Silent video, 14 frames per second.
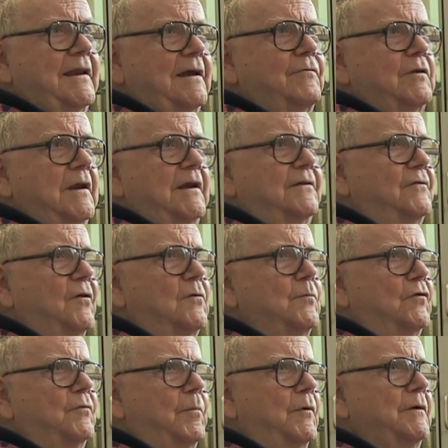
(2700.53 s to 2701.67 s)
it nevertheless
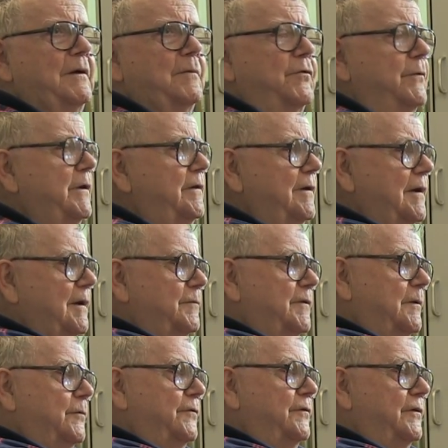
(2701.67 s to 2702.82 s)
almost blew up 3 times.
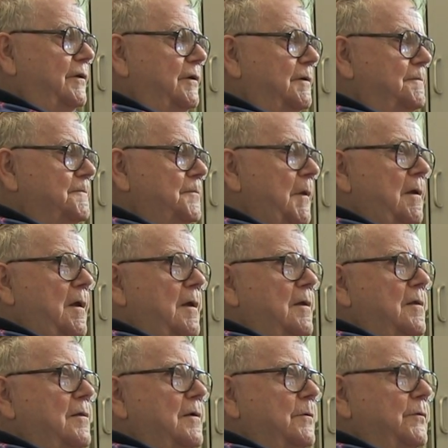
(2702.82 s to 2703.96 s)
There
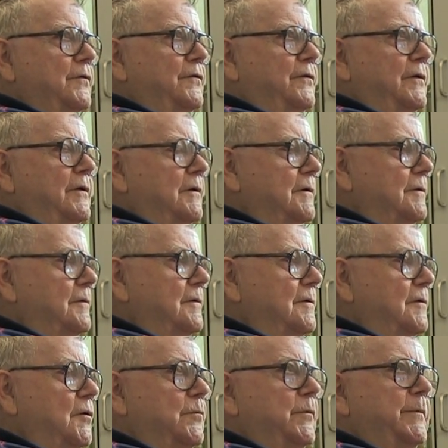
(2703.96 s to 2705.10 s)
was the
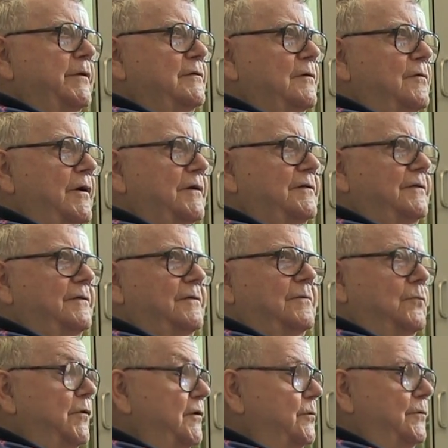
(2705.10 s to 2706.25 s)
Cuban Missile Crisis,
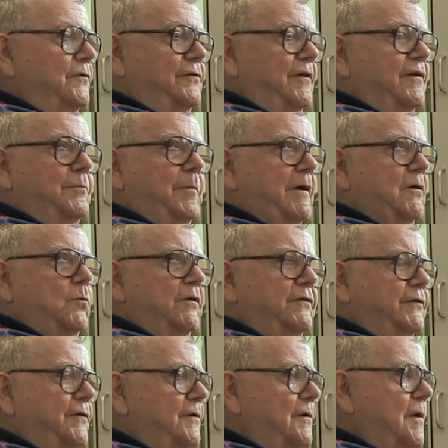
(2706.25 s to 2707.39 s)
which was just by a
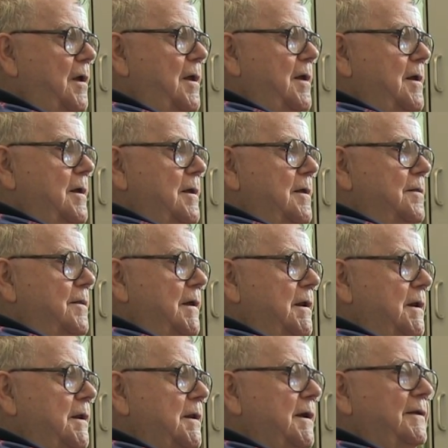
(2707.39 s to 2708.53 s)
whisker.
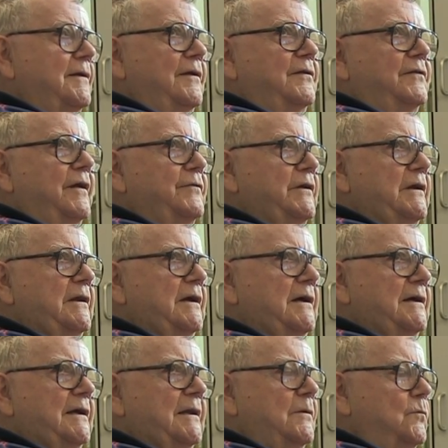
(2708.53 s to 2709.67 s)
Then in
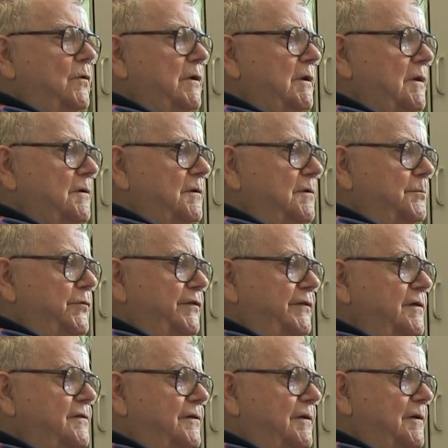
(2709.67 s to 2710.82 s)
1979, when
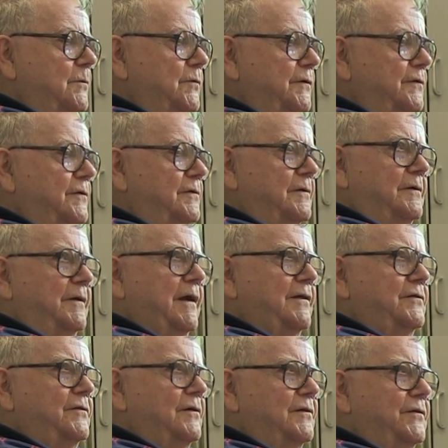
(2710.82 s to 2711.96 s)
Brzezinski was
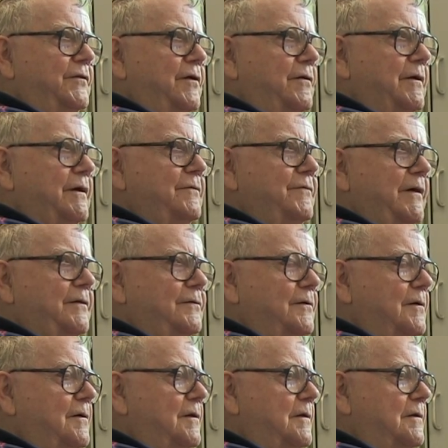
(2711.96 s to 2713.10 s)
National Security Advisor
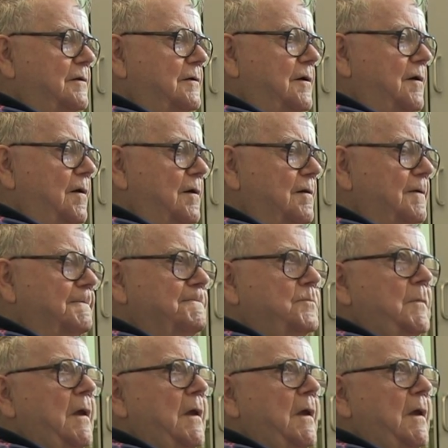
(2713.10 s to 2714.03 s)
to Carter,